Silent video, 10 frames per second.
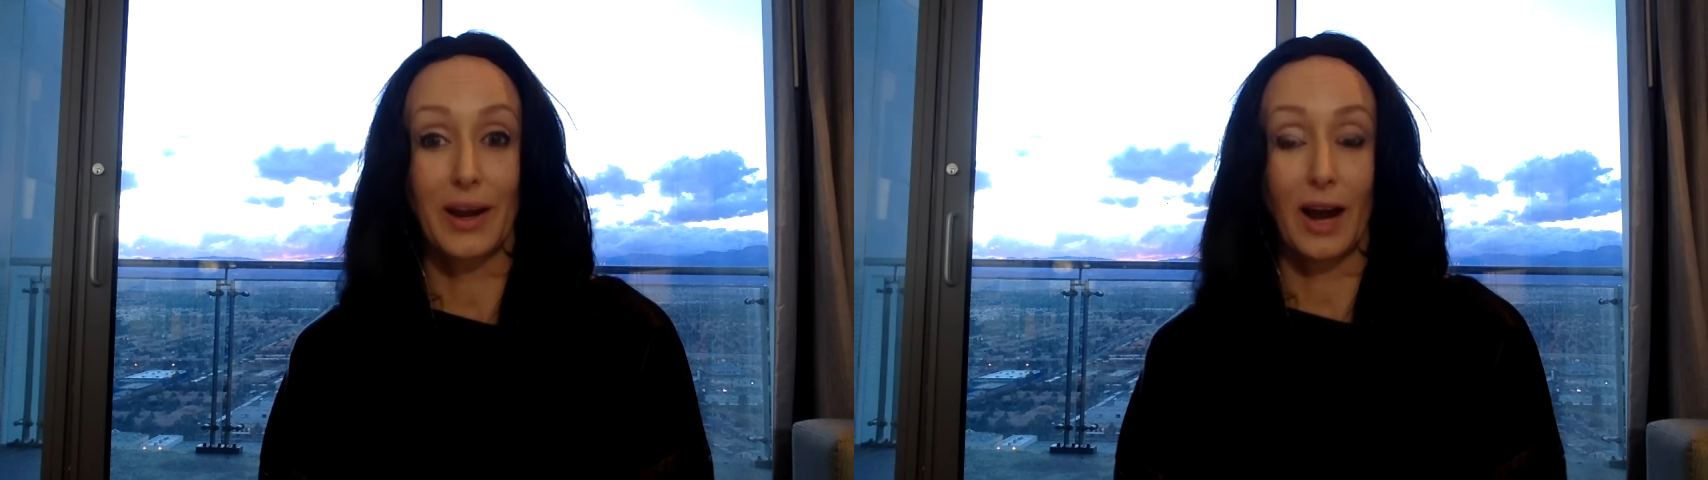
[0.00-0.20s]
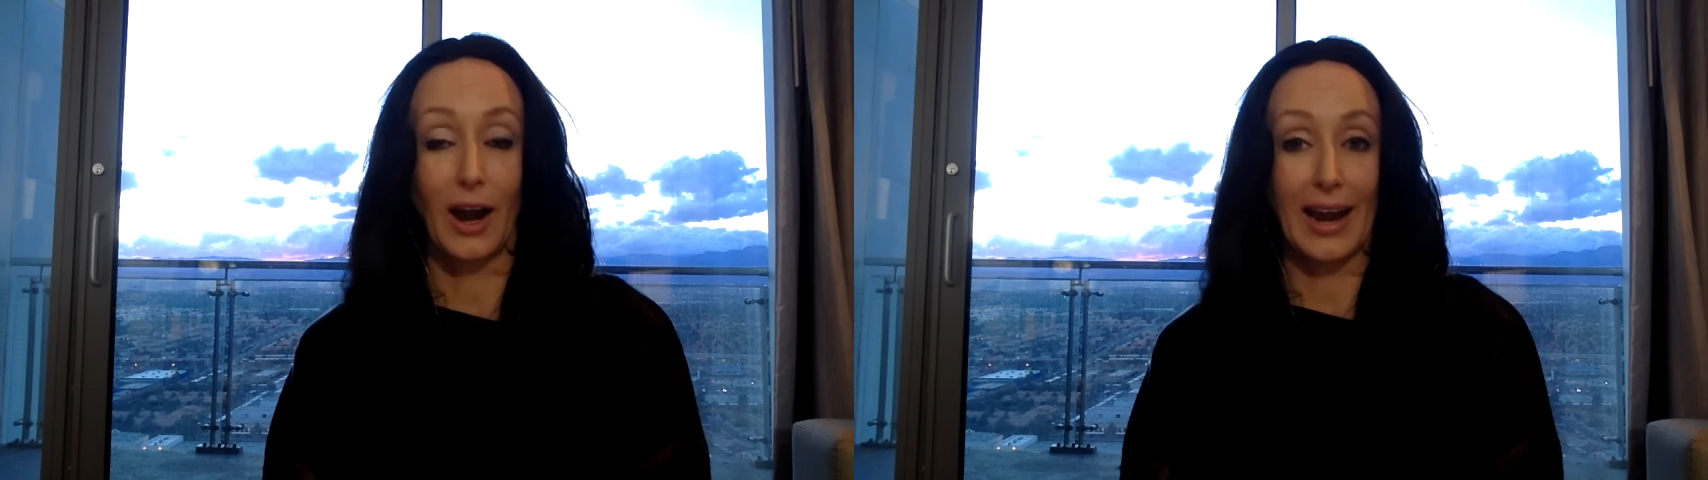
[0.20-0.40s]

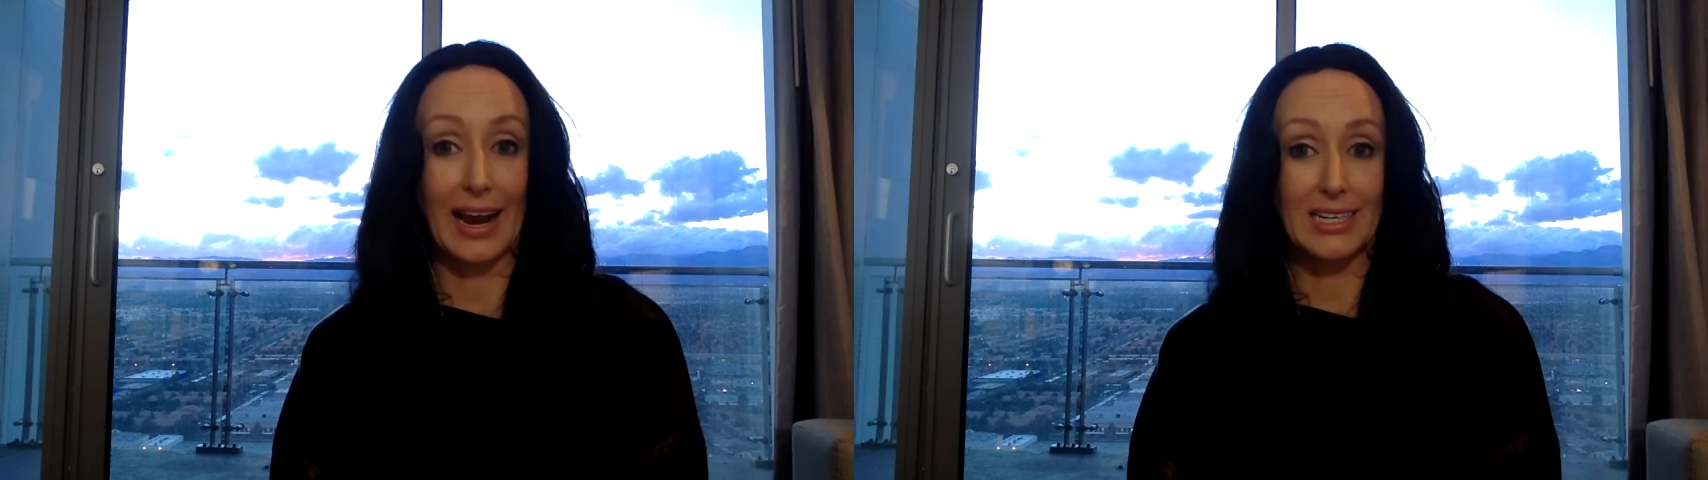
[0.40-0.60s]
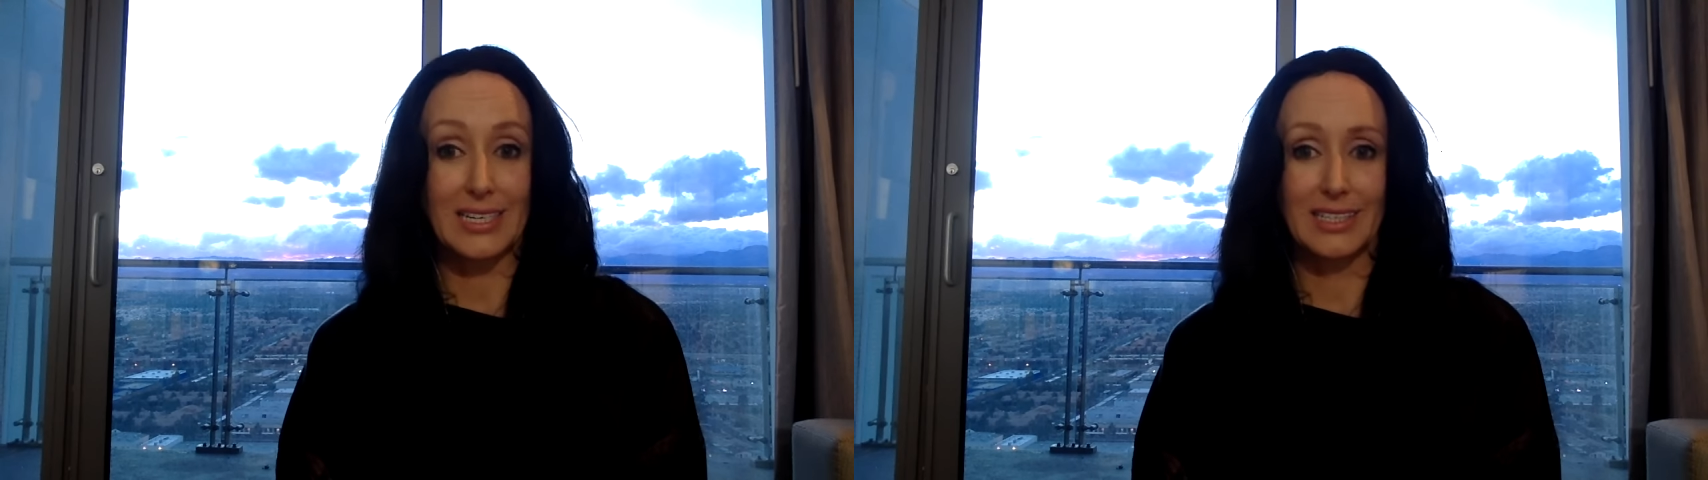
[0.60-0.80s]
I
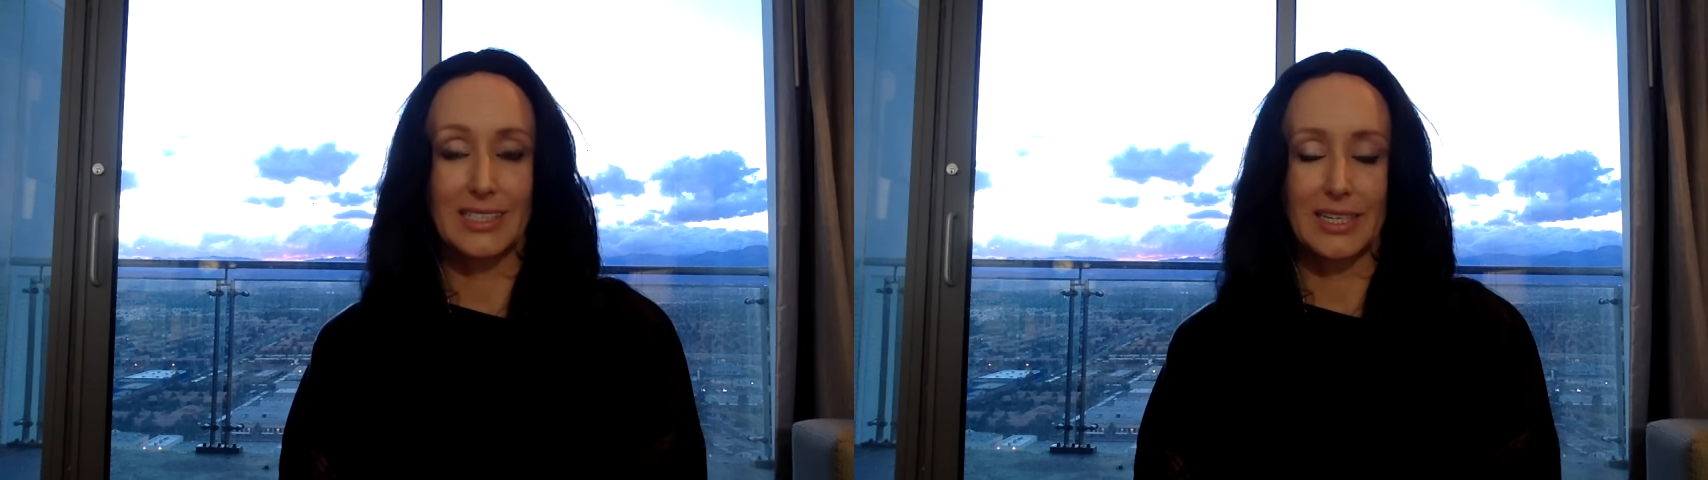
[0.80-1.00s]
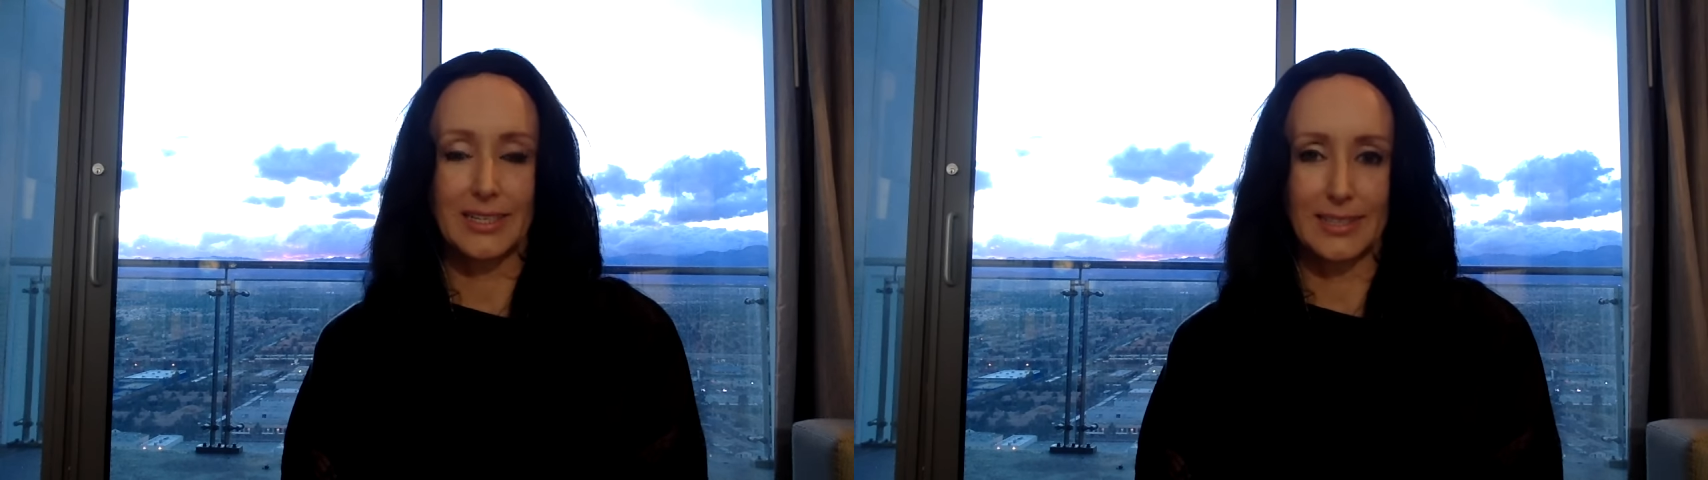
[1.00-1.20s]
actually
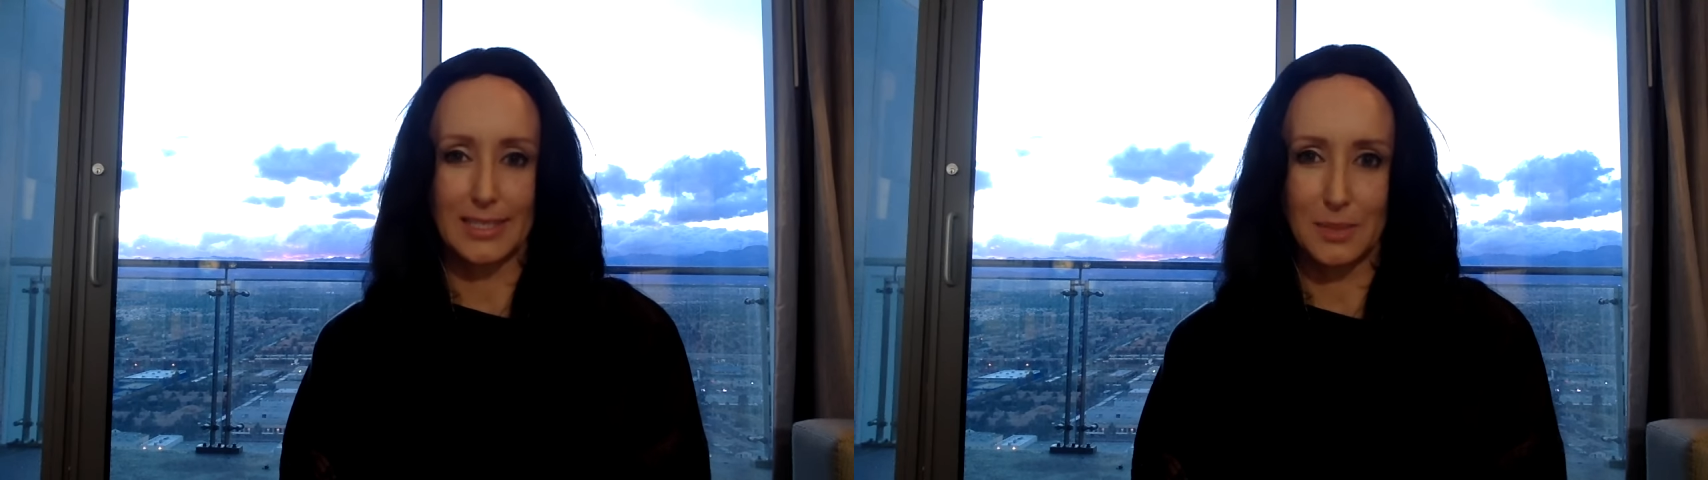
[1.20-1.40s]
did in this